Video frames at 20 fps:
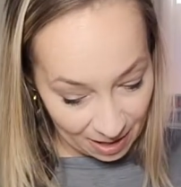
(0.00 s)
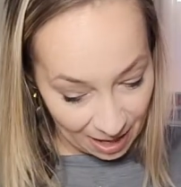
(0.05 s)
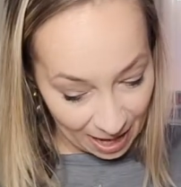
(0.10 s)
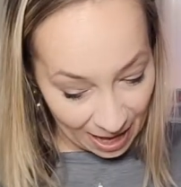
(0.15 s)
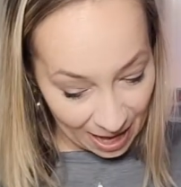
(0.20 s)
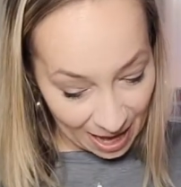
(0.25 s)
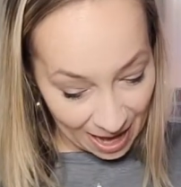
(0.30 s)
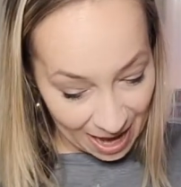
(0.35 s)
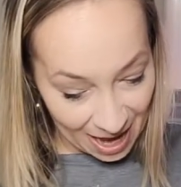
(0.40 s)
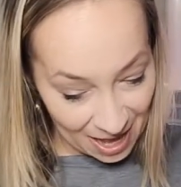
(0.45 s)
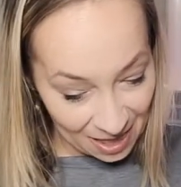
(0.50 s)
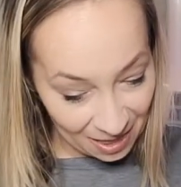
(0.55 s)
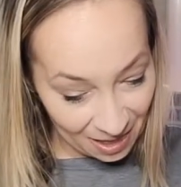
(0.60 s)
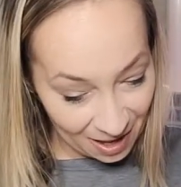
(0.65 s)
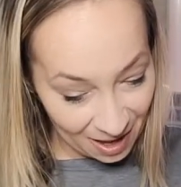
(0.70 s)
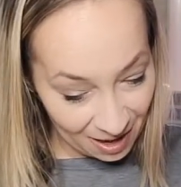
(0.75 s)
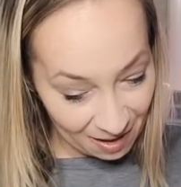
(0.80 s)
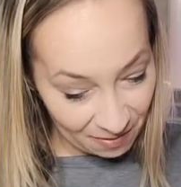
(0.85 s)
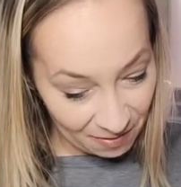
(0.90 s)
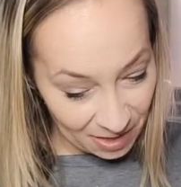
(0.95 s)
I
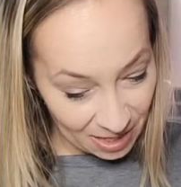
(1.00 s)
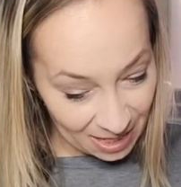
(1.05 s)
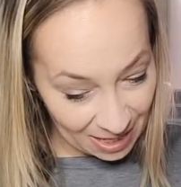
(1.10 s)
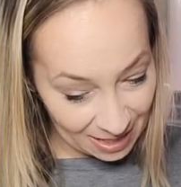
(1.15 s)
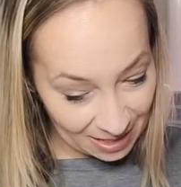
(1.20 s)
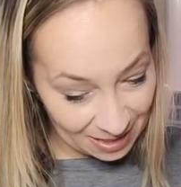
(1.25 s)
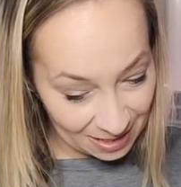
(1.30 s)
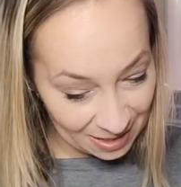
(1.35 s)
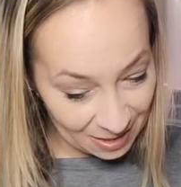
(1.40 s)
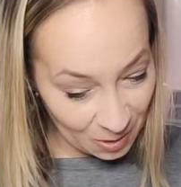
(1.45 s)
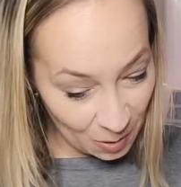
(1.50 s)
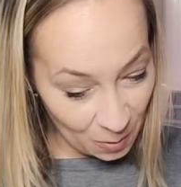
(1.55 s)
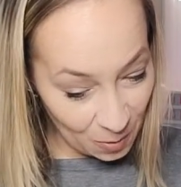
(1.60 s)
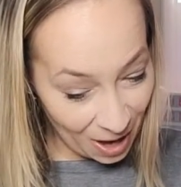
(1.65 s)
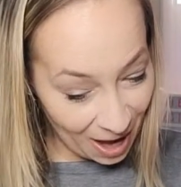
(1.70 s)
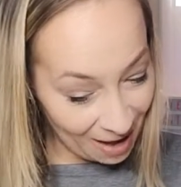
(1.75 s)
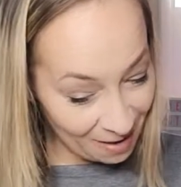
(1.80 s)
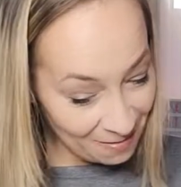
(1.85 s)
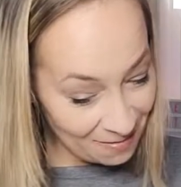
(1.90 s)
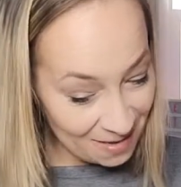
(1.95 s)
love this. So
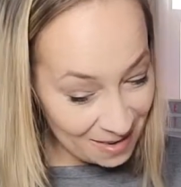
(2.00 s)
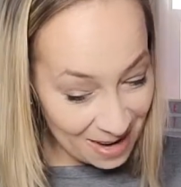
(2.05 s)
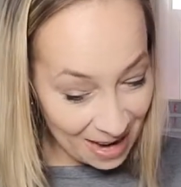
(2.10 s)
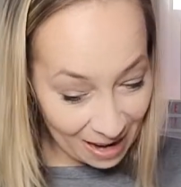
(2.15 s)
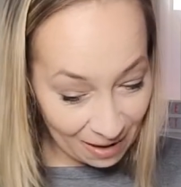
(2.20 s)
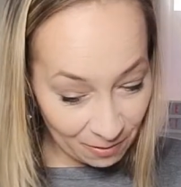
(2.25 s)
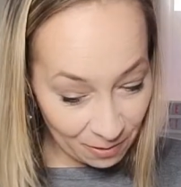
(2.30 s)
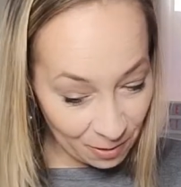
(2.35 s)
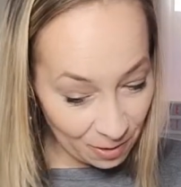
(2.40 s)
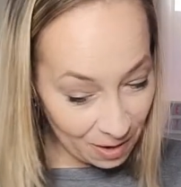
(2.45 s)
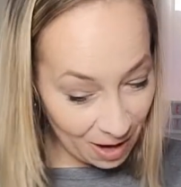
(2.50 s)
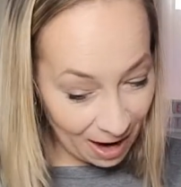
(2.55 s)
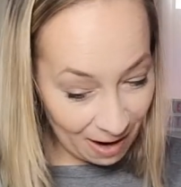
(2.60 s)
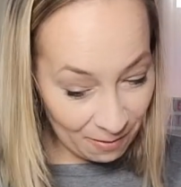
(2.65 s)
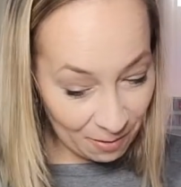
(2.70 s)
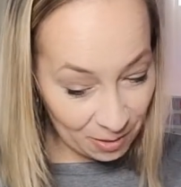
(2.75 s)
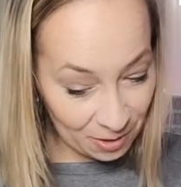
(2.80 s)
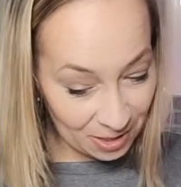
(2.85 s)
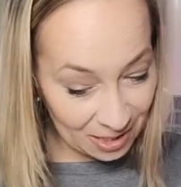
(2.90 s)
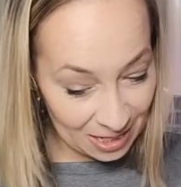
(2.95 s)
I've never
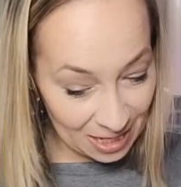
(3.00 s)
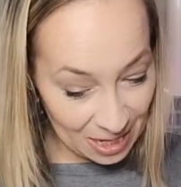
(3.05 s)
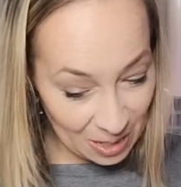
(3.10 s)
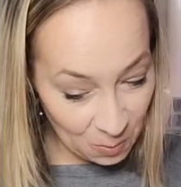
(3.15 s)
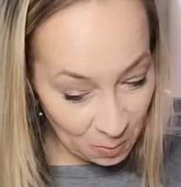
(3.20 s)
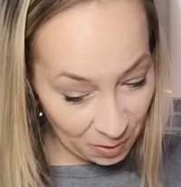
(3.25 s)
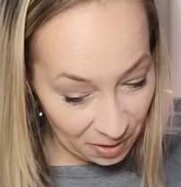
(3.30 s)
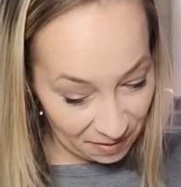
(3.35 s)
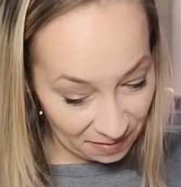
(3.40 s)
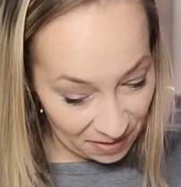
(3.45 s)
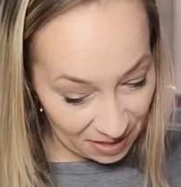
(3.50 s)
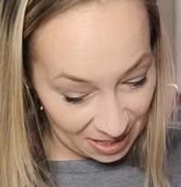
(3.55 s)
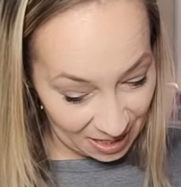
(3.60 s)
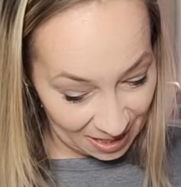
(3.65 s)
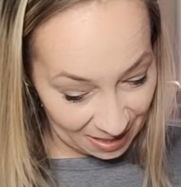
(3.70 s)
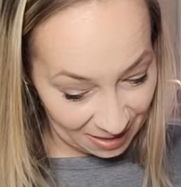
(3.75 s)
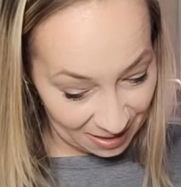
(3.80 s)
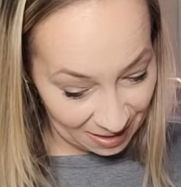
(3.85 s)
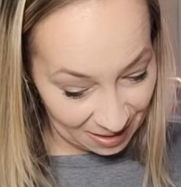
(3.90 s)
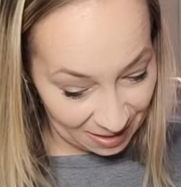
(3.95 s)
ever seen one of
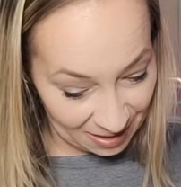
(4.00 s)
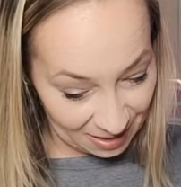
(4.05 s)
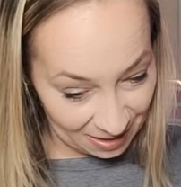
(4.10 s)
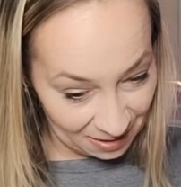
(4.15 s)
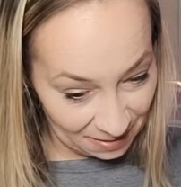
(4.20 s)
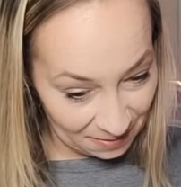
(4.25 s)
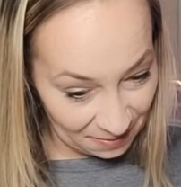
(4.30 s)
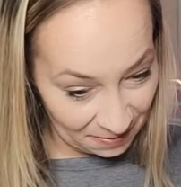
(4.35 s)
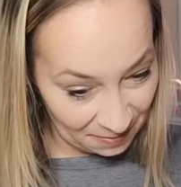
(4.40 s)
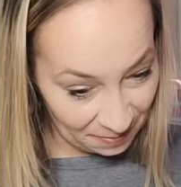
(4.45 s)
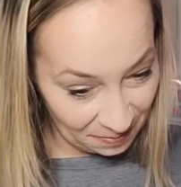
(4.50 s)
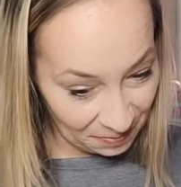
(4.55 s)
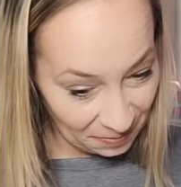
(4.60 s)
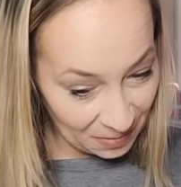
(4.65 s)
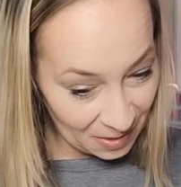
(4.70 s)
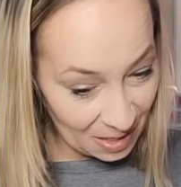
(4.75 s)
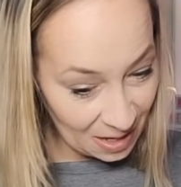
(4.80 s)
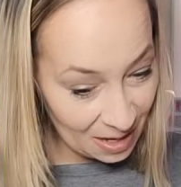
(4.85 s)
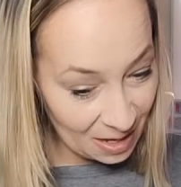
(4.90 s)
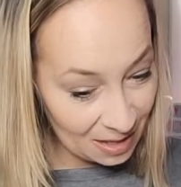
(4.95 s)
these.
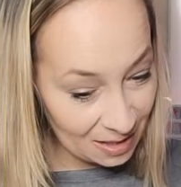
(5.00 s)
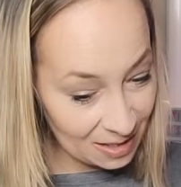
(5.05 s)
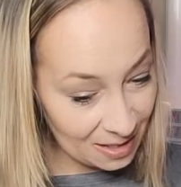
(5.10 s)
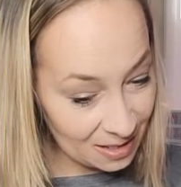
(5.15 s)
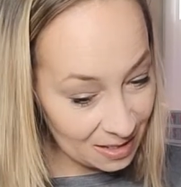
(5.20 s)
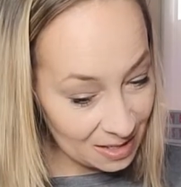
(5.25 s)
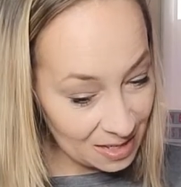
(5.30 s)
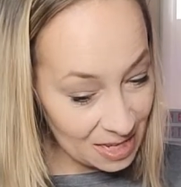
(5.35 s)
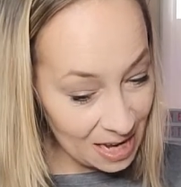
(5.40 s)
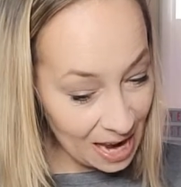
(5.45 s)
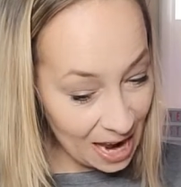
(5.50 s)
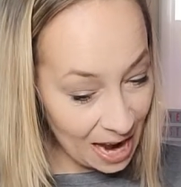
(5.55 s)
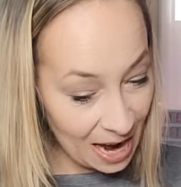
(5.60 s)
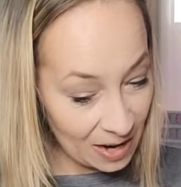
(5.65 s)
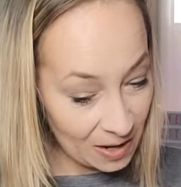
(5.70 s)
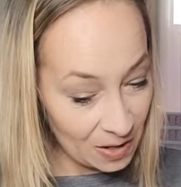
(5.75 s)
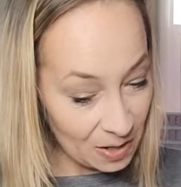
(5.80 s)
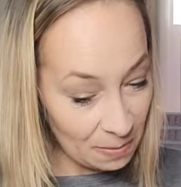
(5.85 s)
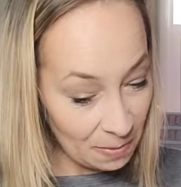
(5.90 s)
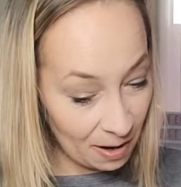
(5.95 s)
This is a
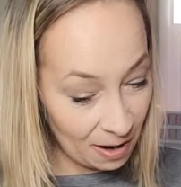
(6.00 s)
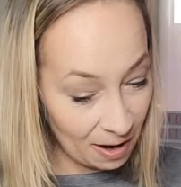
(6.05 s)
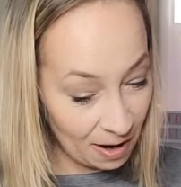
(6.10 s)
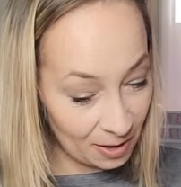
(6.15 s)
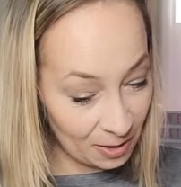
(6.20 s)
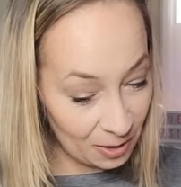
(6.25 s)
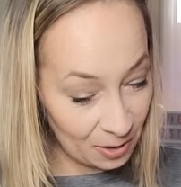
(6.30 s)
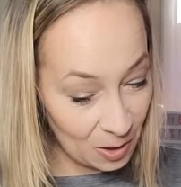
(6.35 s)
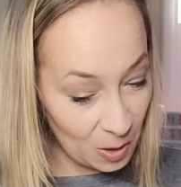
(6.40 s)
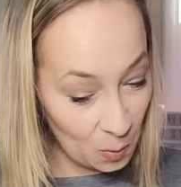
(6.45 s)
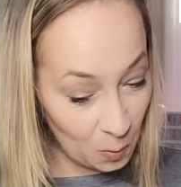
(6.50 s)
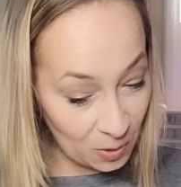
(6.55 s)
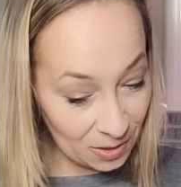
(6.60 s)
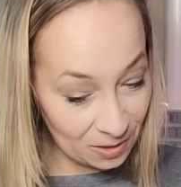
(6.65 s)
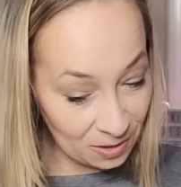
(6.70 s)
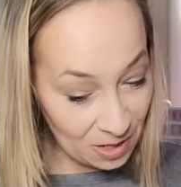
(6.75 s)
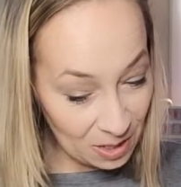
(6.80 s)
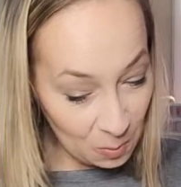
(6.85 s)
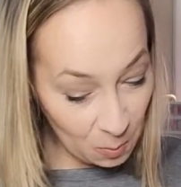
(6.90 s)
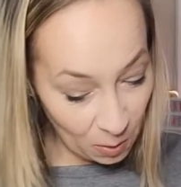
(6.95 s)
Harry Potter
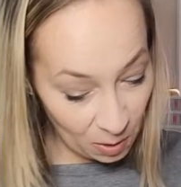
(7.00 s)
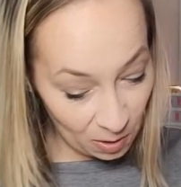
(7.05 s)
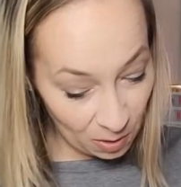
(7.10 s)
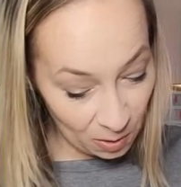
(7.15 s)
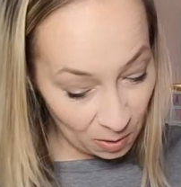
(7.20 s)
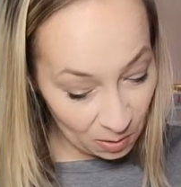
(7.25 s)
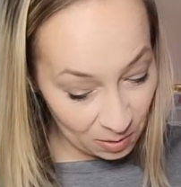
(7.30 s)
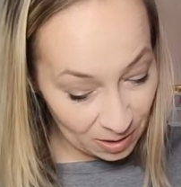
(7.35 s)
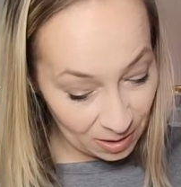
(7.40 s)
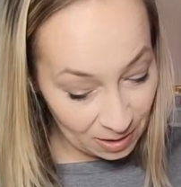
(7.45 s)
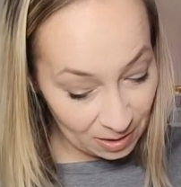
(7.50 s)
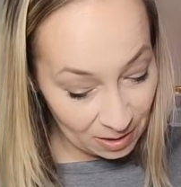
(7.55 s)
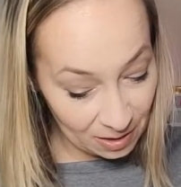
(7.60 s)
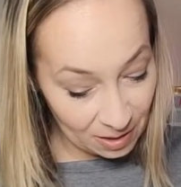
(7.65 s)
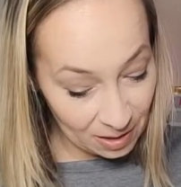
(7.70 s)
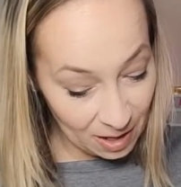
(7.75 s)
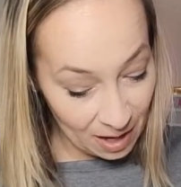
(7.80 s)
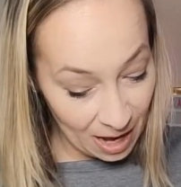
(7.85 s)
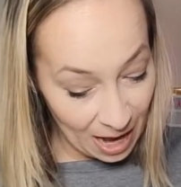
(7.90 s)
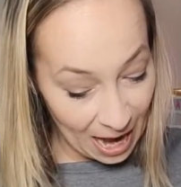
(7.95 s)
Wizarding World
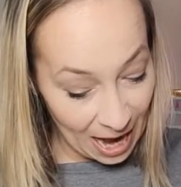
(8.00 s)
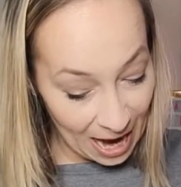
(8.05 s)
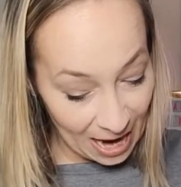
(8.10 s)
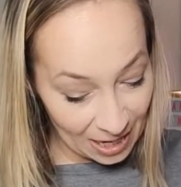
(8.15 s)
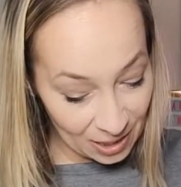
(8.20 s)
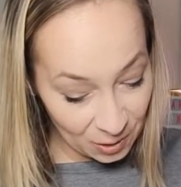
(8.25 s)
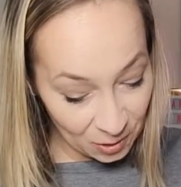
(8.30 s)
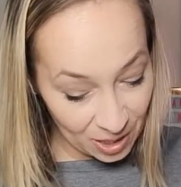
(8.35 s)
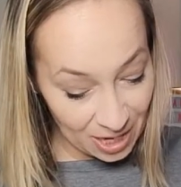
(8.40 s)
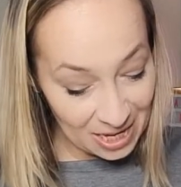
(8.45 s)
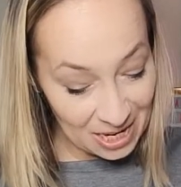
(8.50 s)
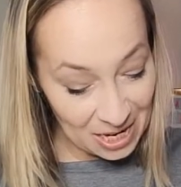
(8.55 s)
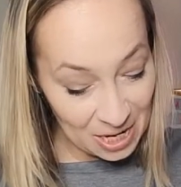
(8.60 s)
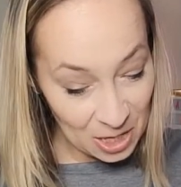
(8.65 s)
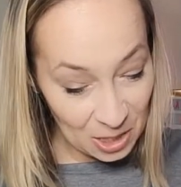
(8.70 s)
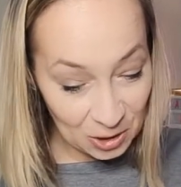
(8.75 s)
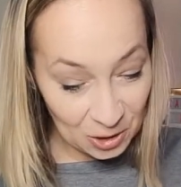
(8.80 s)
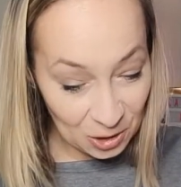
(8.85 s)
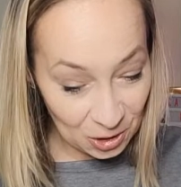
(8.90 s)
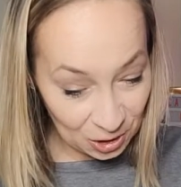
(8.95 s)
hydrating
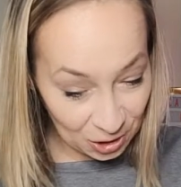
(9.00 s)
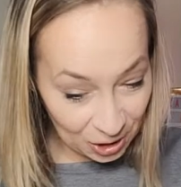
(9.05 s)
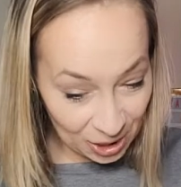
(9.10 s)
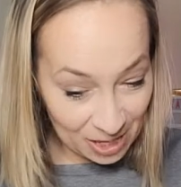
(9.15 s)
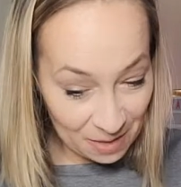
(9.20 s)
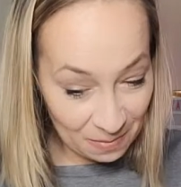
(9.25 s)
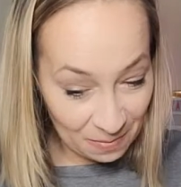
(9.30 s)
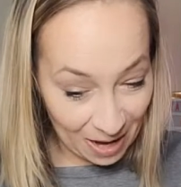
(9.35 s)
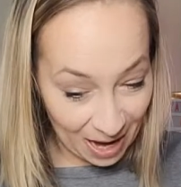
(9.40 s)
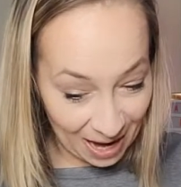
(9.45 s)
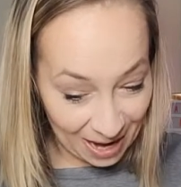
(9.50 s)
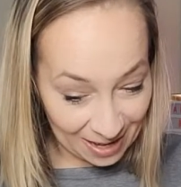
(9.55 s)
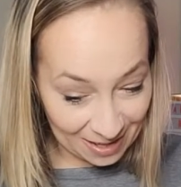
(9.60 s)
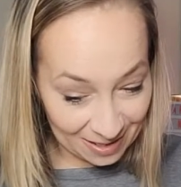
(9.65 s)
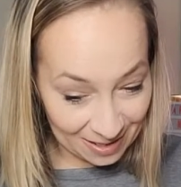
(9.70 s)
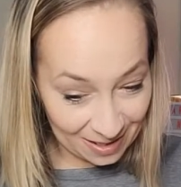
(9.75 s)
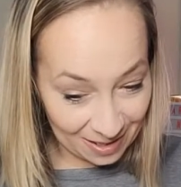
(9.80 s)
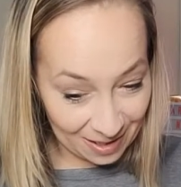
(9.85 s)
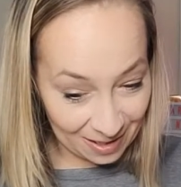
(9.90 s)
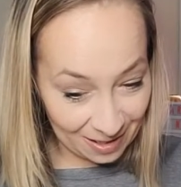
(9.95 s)
sheet
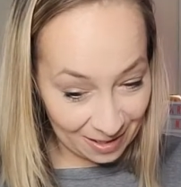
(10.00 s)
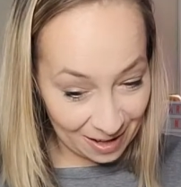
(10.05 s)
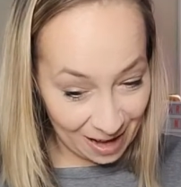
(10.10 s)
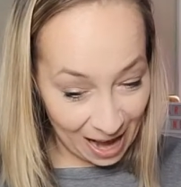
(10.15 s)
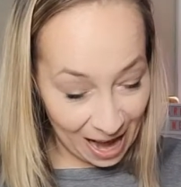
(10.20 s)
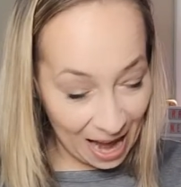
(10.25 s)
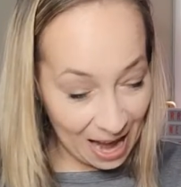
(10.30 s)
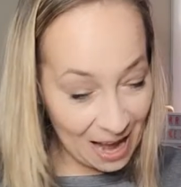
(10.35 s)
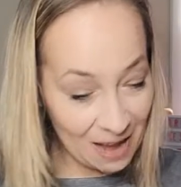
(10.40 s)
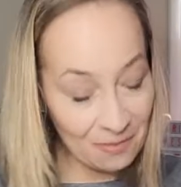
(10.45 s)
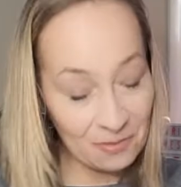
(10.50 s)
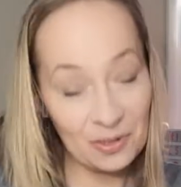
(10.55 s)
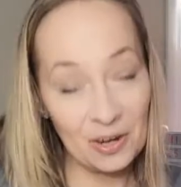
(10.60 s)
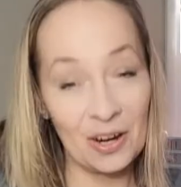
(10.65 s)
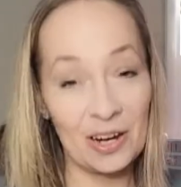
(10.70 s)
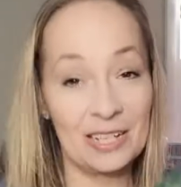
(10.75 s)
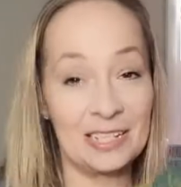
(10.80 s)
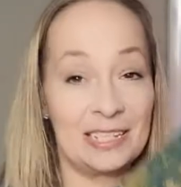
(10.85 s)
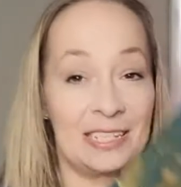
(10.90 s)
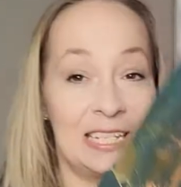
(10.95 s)
mask. I have
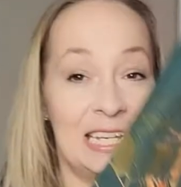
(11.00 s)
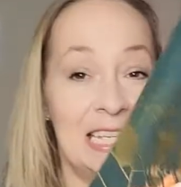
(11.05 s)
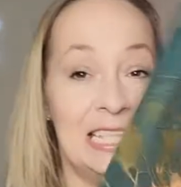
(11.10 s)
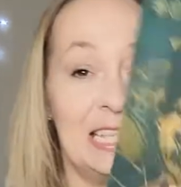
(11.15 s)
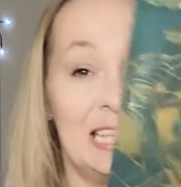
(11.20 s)
not seen